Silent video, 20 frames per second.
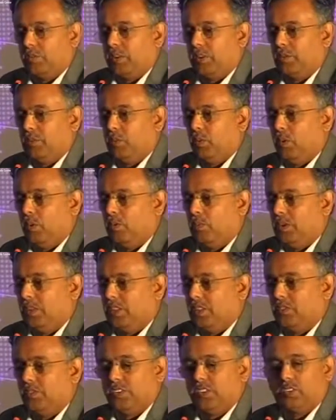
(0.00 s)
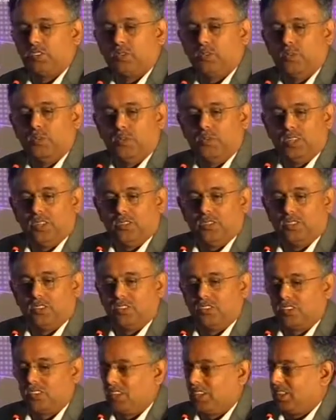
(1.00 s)
being bold, being the first to move into
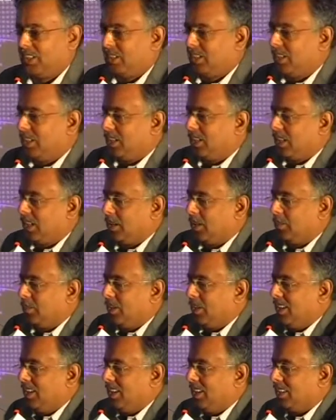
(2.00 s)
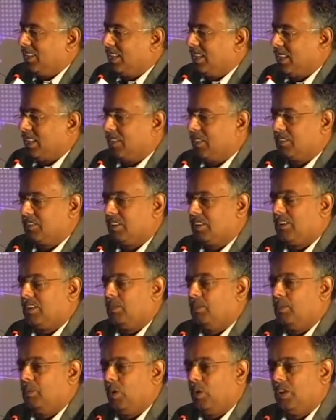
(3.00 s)
Siruseri at that time, taking
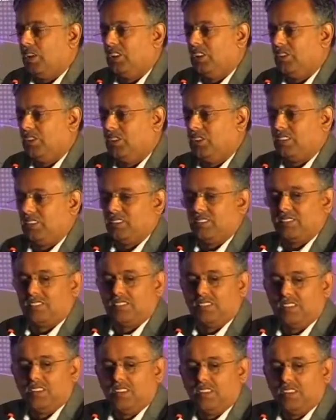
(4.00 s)
certain bold decisions